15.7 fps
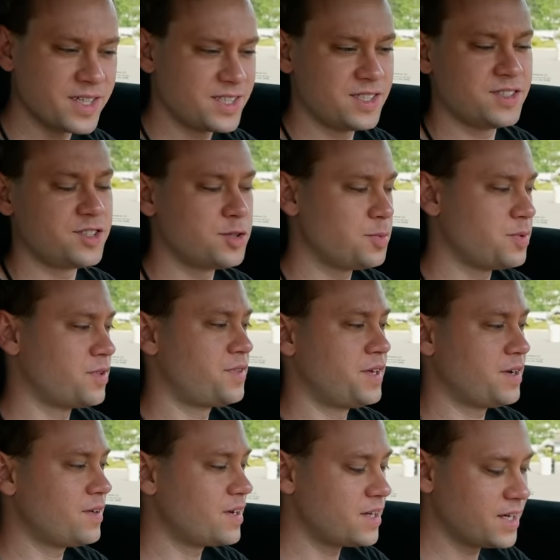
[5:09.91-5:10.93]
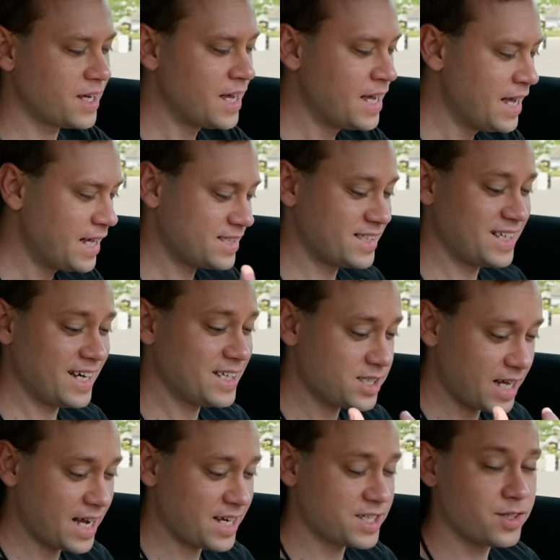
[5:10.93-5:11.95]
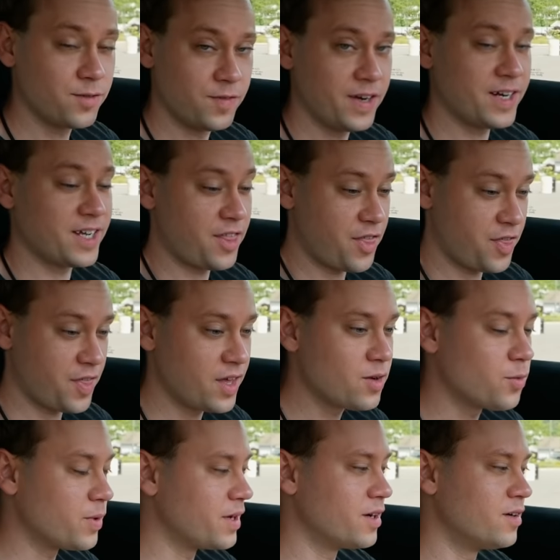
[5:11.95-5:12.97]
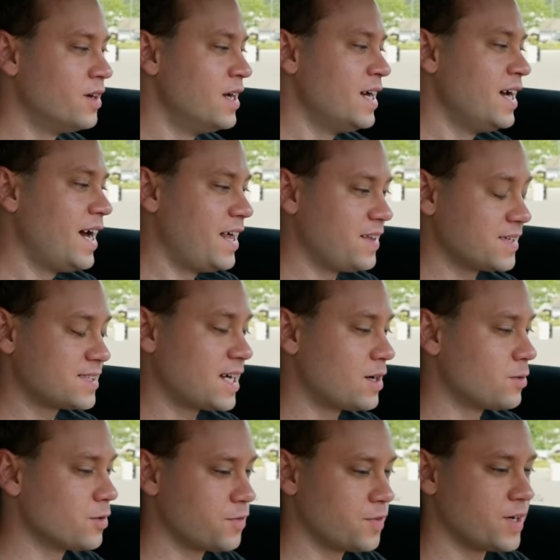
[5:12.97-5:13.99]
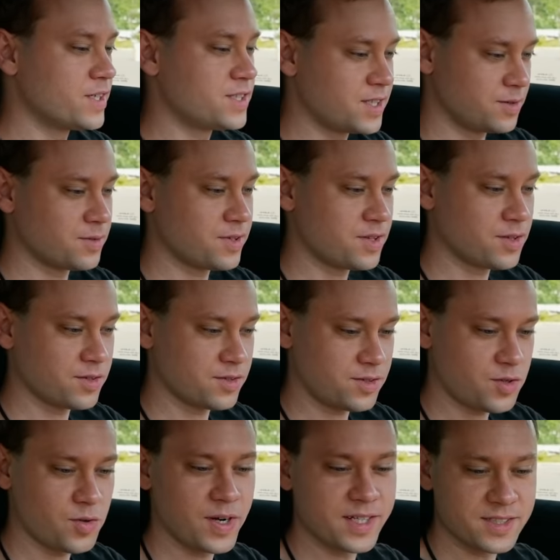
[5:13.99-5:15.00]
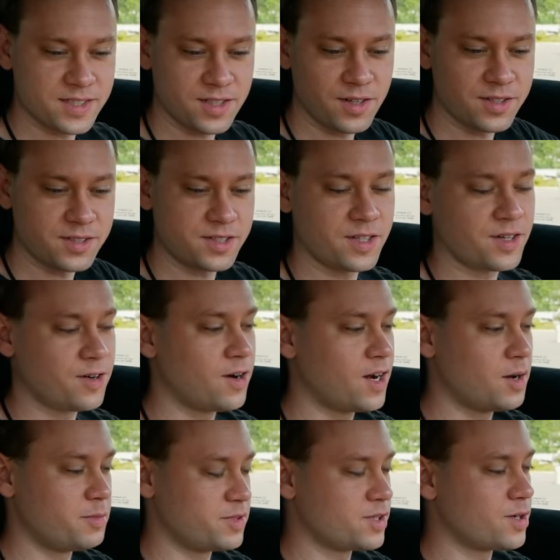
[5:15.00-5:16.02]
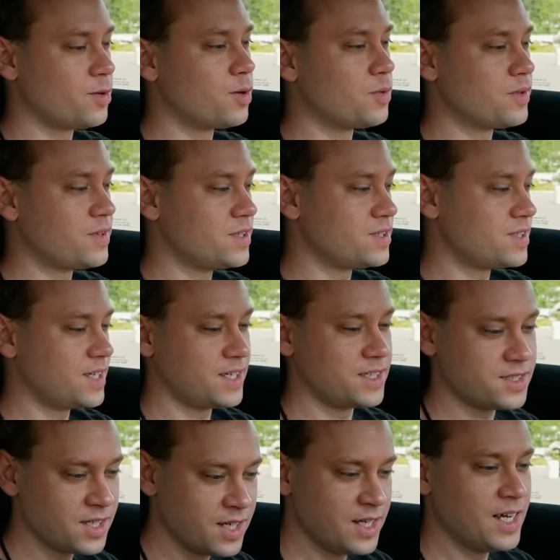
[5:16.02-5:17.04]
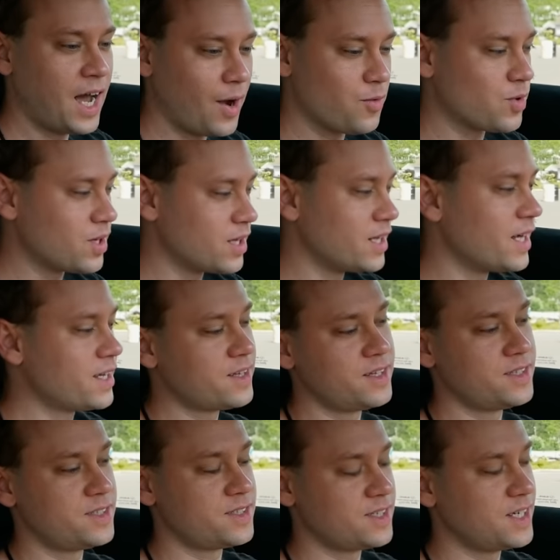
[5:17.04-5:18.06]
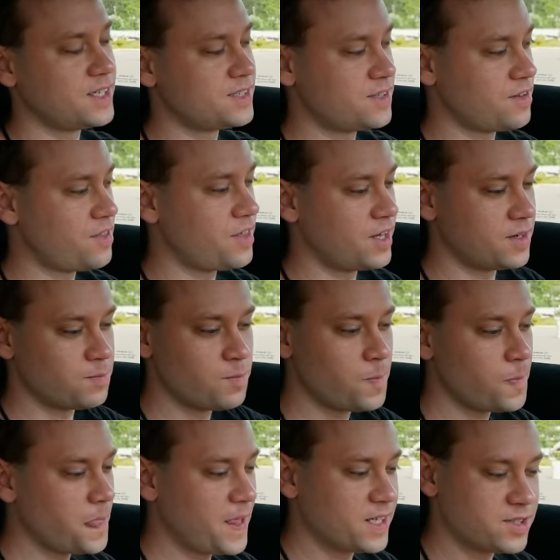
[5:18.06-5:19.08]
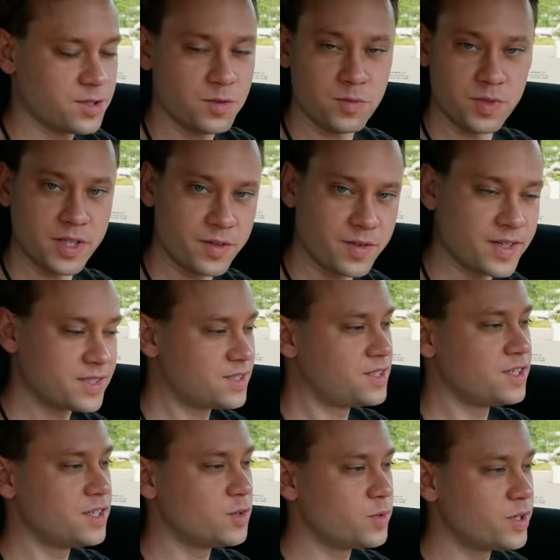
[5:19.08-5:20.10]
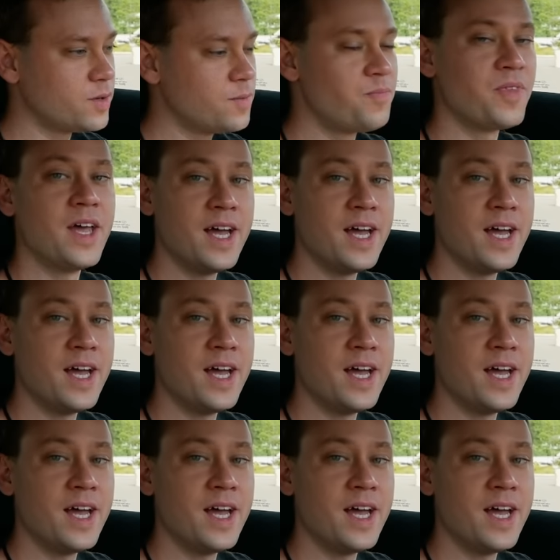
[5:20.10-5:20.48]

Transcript: isn't super thick or anything. It's a nice, actually very thin wheel. I think it's kind of refreshing with the trends that all these other car companies are going with these days. I really like that this is nice and thin, and so really great steering wheel.